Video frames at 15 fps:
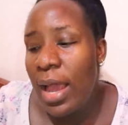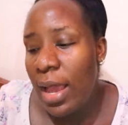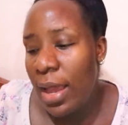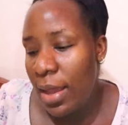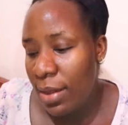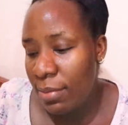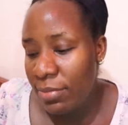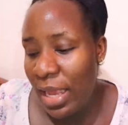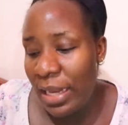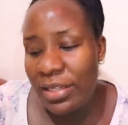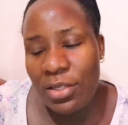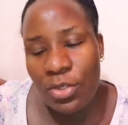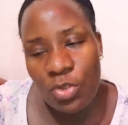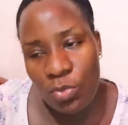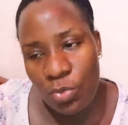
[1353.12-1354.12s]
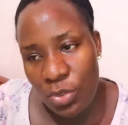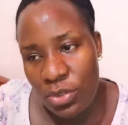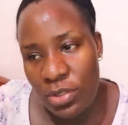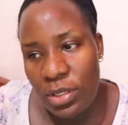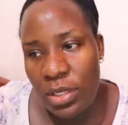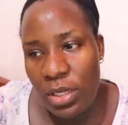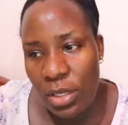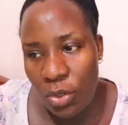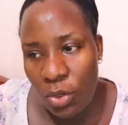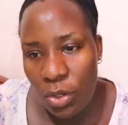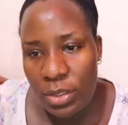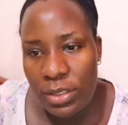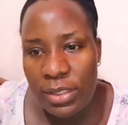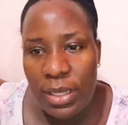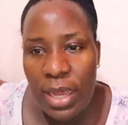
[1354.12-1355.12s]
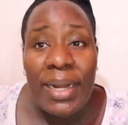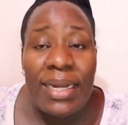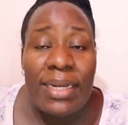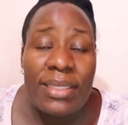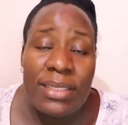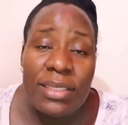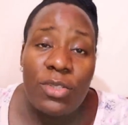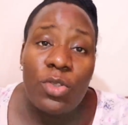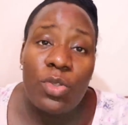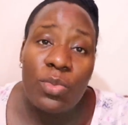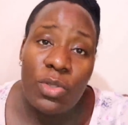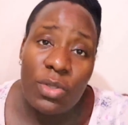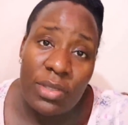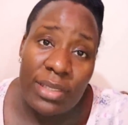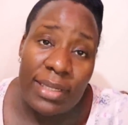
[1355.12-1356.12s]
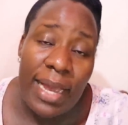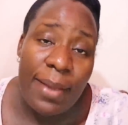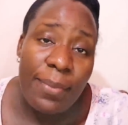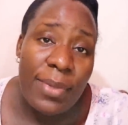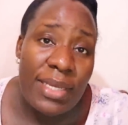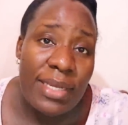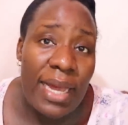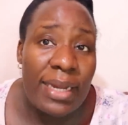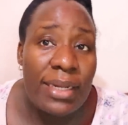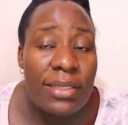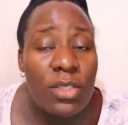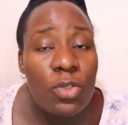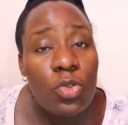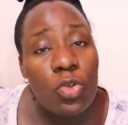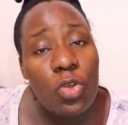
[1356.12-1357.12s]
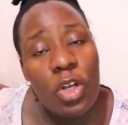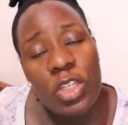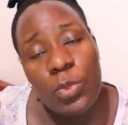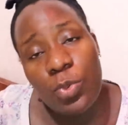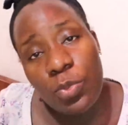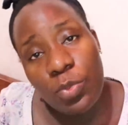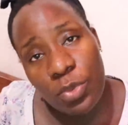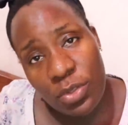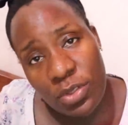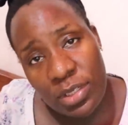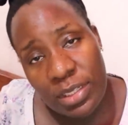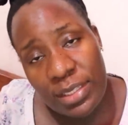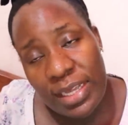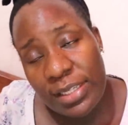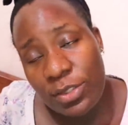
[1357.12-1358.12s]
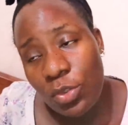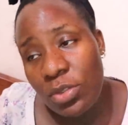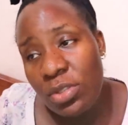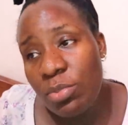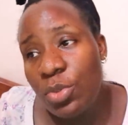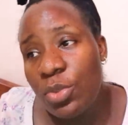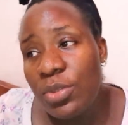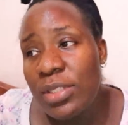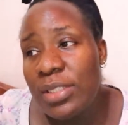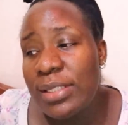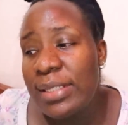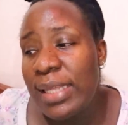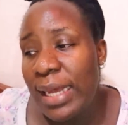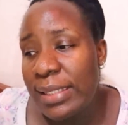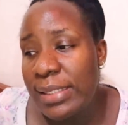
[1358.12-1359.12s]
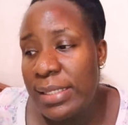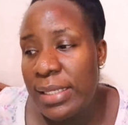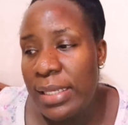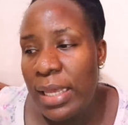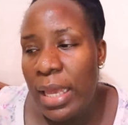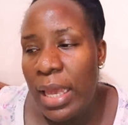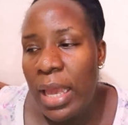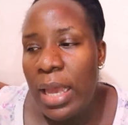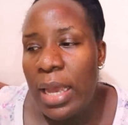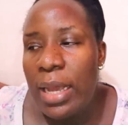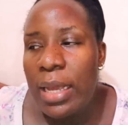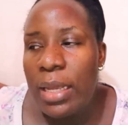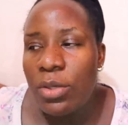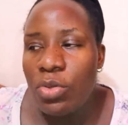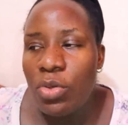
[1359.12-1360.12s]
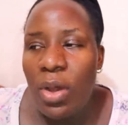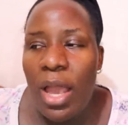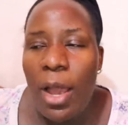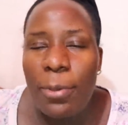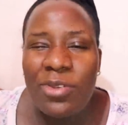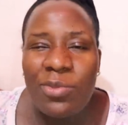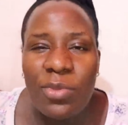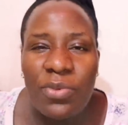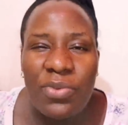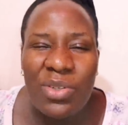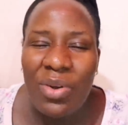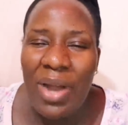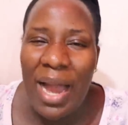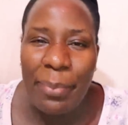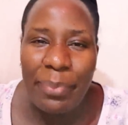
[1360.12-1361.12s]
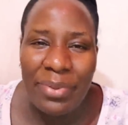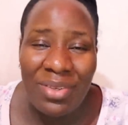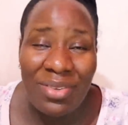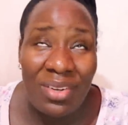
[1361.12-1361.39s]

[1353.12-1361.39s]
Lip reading: I listen to music a lot. By listening to music, I mean I listen to gospel music. That's the only music that, you know, helps me feel happy.